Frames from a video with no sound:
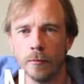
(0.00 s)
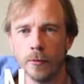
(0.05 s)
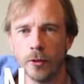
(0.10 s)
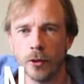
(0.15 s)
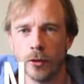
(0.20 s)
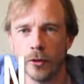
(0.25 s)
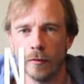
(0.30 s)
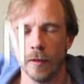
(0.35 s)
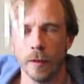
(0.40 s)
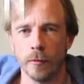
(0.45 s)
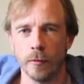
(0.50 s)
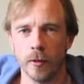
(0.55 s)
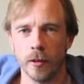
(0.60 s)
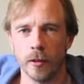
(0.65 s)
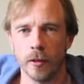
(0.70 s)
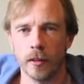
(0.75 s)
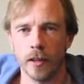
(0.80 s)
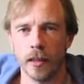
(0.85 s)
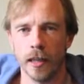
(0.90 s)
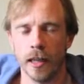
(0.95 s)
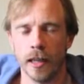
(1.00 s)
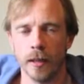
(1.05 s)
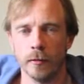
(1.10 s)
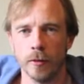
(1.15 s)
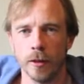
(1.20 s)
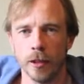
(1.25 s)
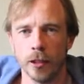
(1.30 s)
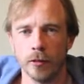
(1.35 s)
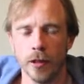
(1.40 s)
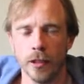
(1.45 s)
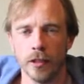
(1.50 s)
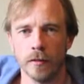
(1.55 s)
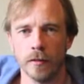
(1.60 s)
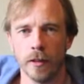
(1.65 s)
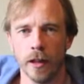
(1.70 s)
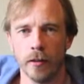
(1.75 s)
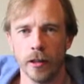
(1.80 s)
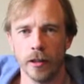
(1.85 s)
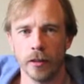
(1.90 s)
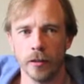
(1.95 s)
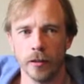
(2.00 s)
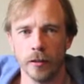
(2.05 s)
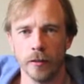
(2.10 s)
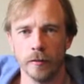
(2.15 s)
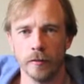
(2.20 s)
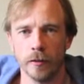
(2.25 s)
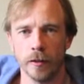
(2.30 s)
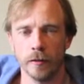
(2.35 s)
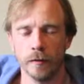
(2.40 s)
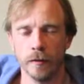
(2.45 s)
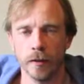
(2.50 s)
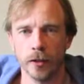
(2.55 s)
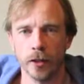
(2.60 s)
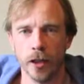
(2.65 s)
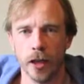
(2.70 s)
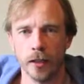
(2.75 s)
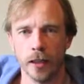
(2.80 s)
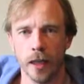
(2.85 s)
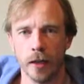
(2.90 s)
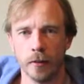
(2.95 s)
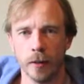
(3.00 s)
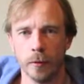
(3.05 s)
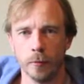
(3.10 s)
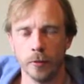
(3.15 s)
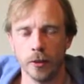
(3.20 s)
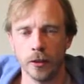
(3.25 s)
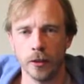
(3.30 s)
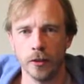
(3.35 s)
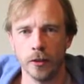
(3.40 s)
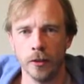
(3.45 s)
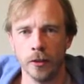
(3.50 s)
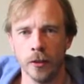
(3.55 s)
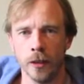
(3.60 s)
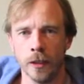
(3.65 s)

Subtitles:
Sean Redmond. I'm the creative director of the Phacade Gallery in Bristol.